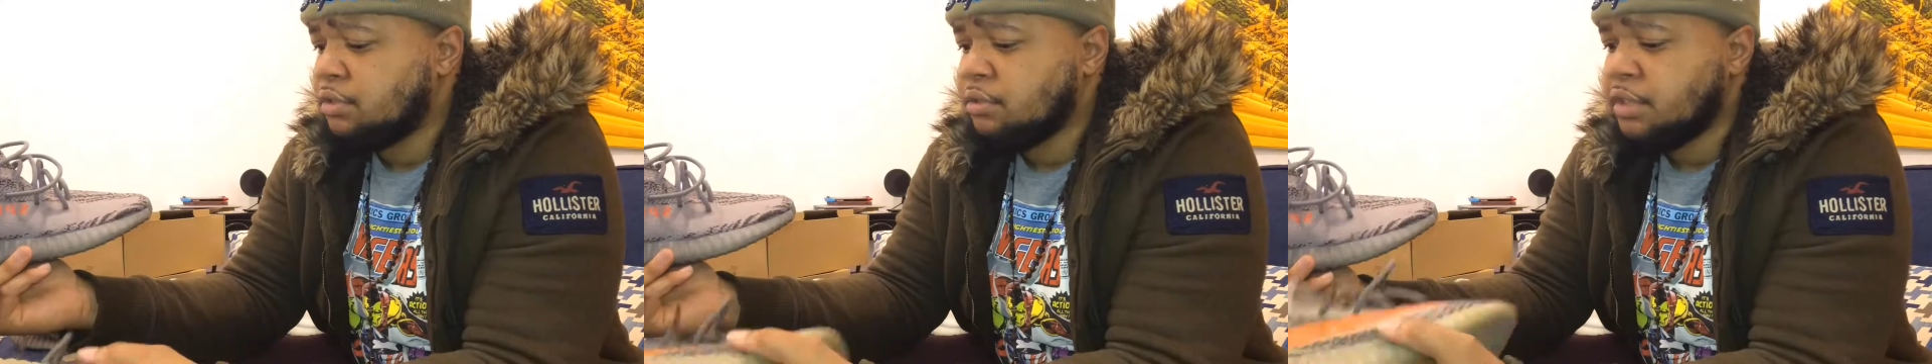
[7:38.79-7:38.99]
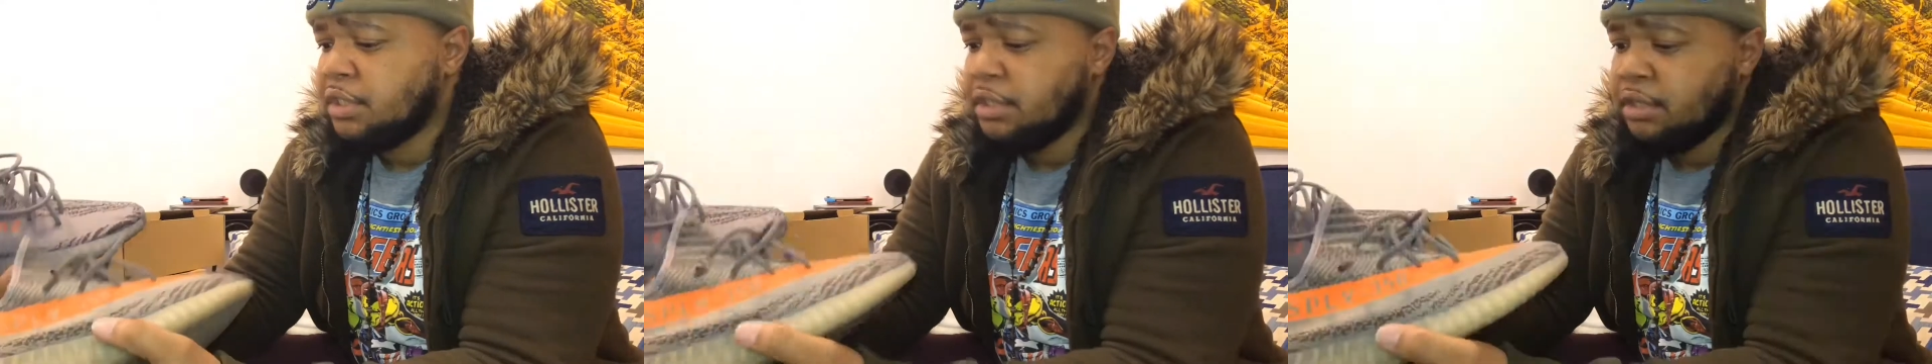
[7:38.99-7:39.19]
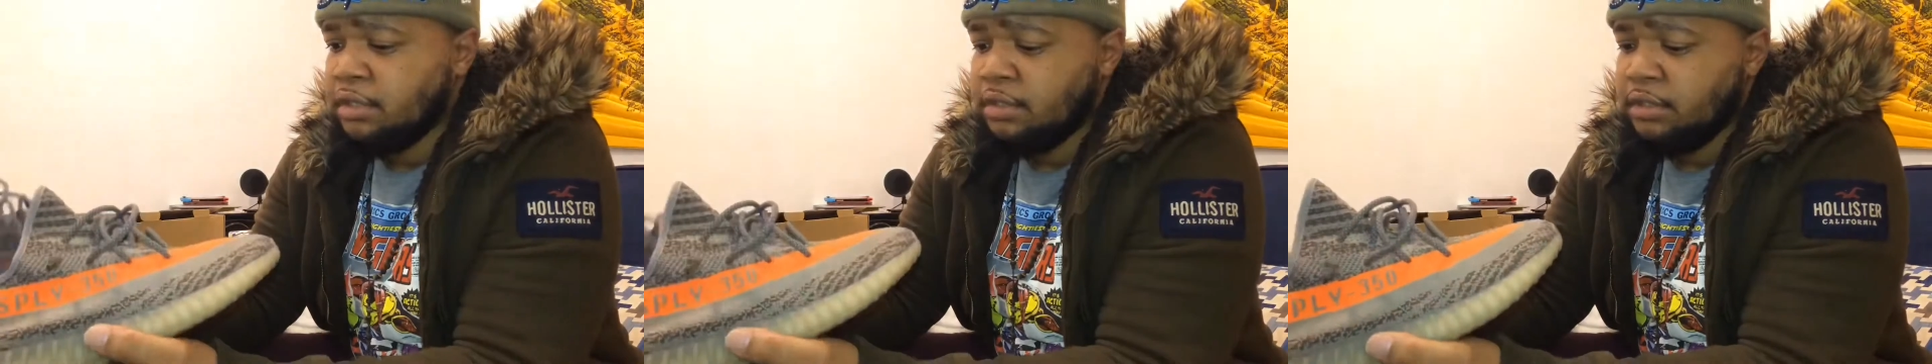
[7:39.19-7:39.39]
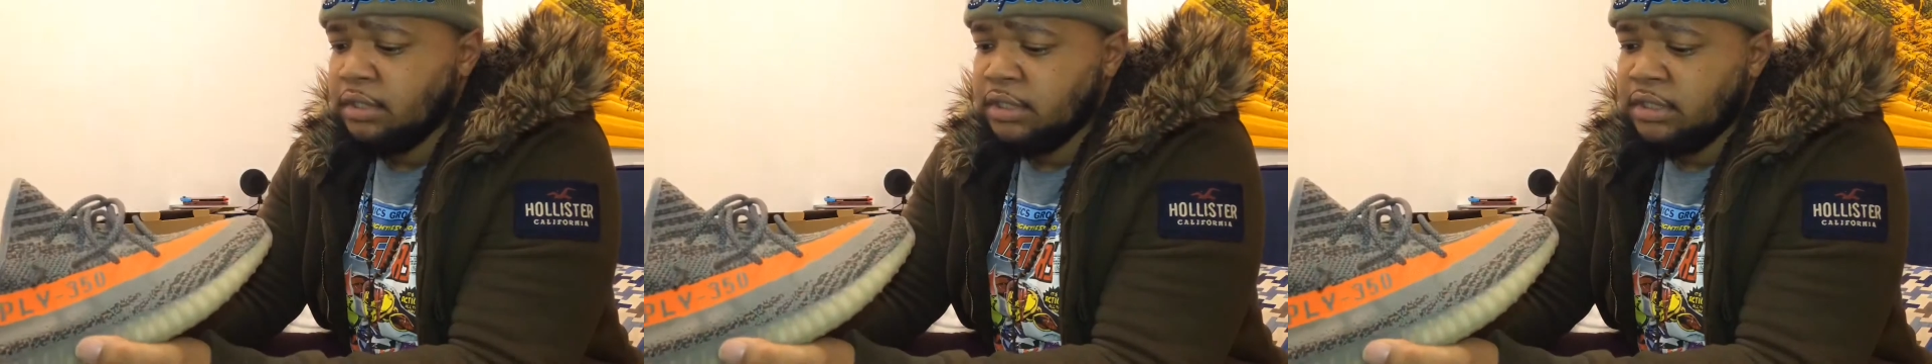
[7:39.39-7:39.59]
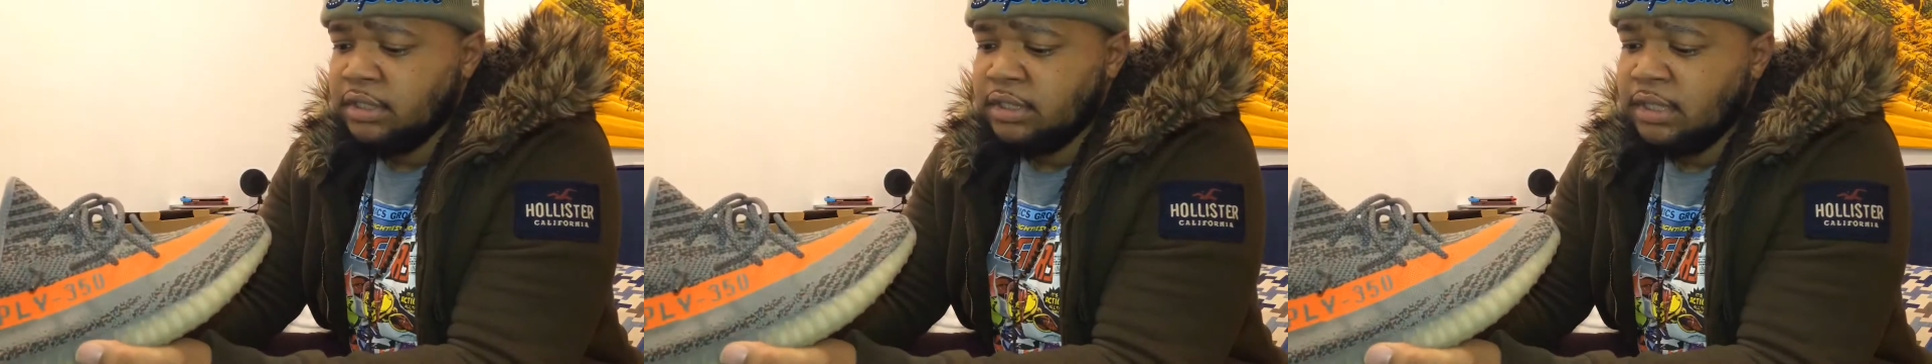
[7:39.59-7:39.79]
gray.
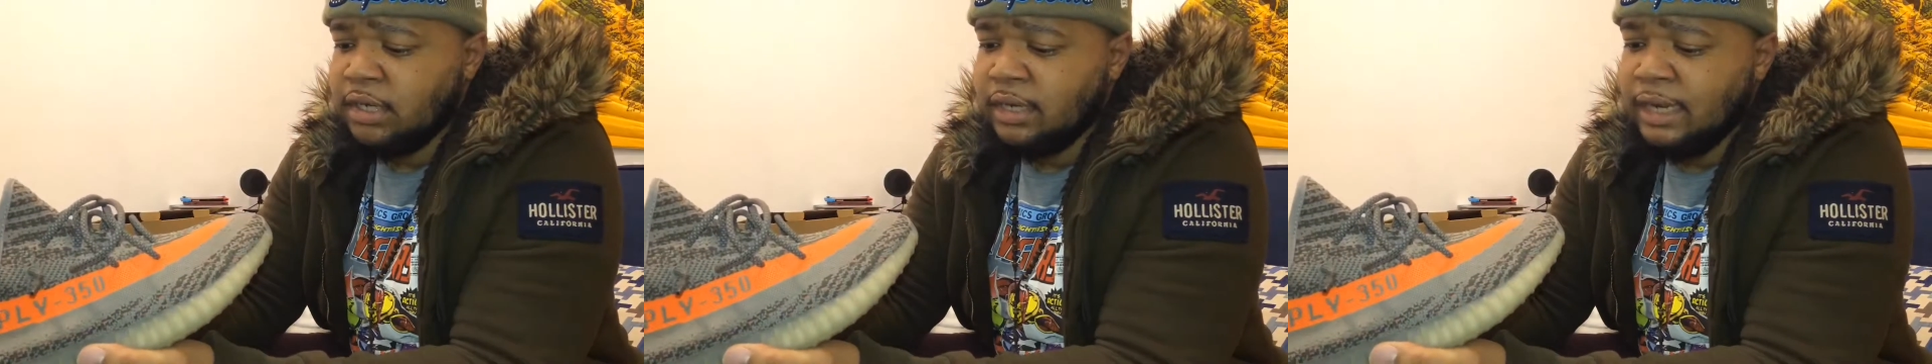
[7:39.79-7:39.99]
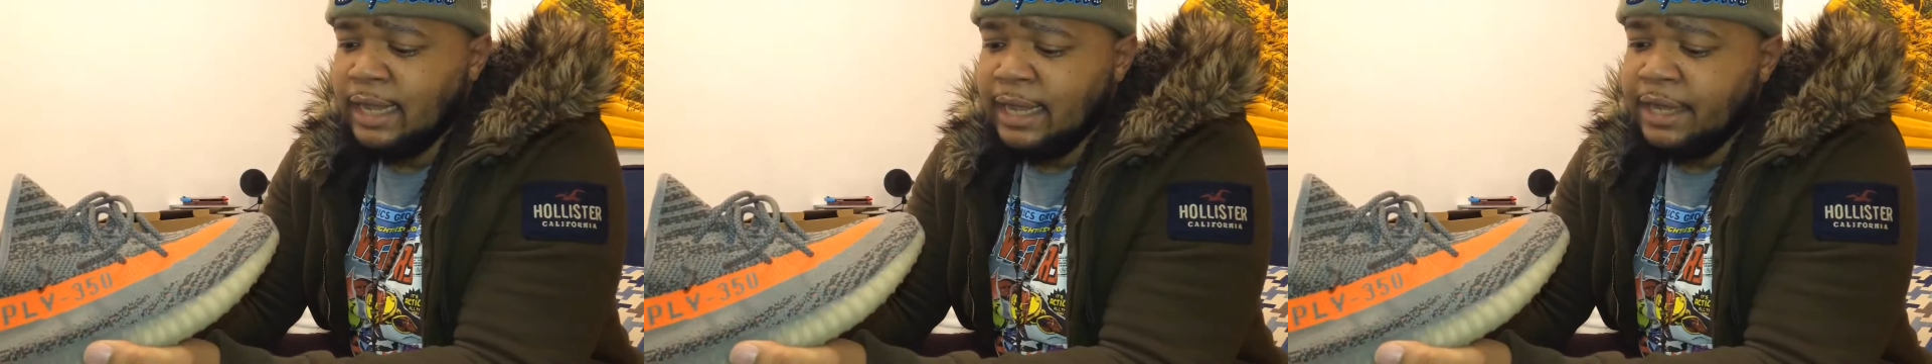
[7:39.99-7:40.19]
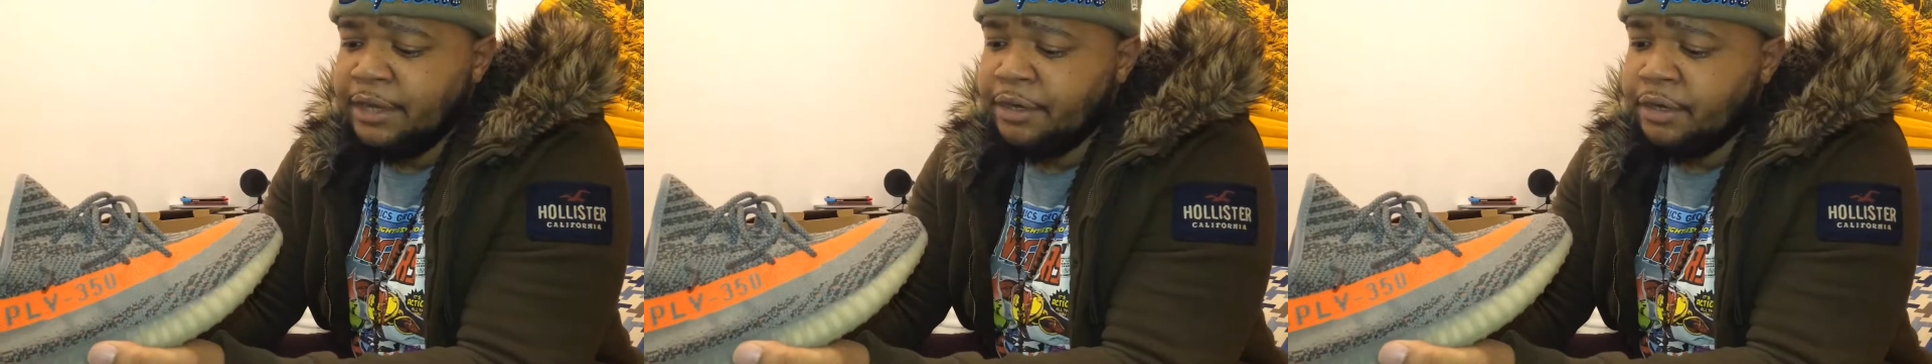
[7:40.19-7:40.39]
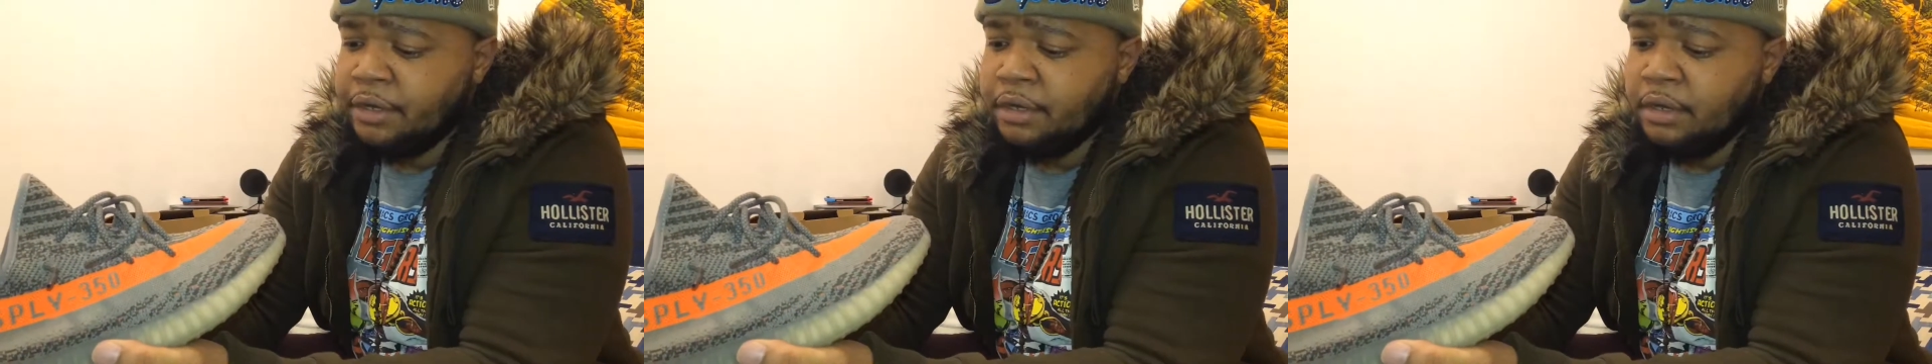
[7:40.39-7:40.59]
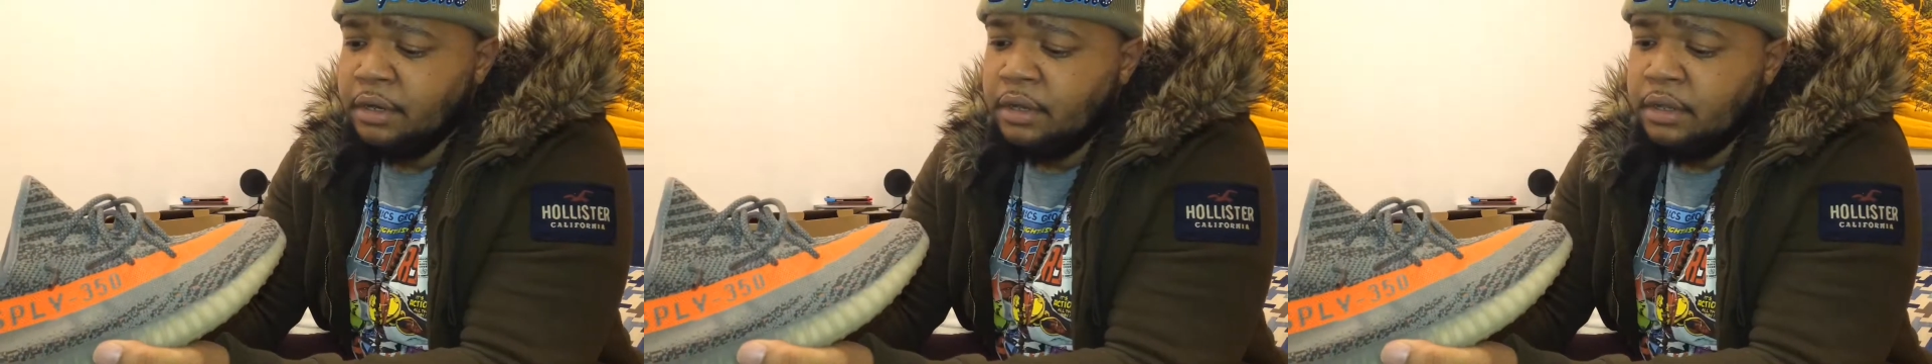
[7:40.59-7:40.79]
This is a
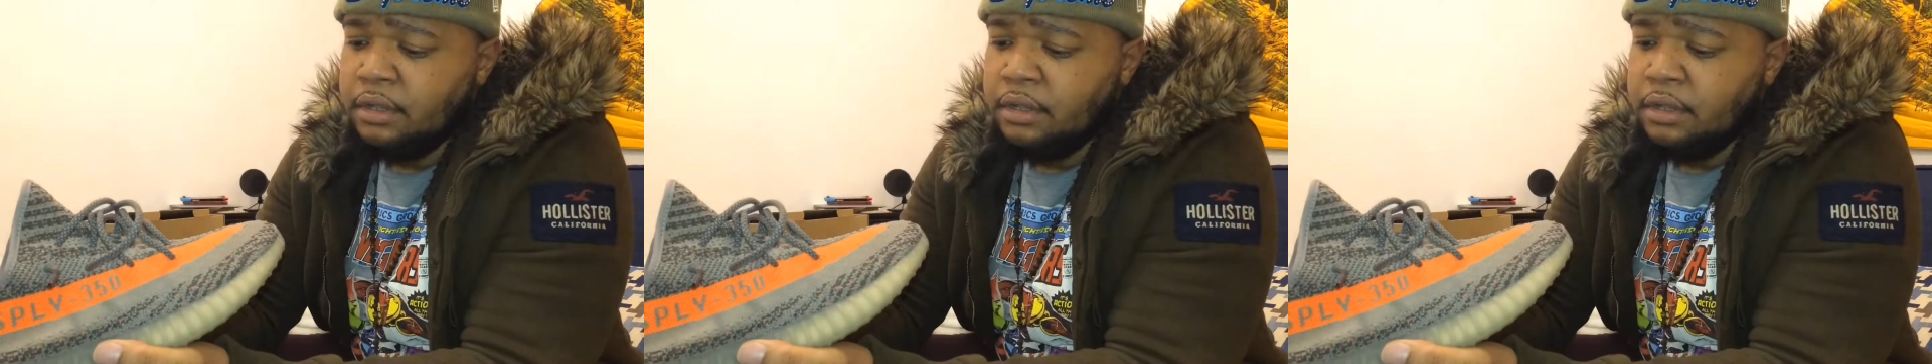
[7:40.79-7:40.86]
lighter,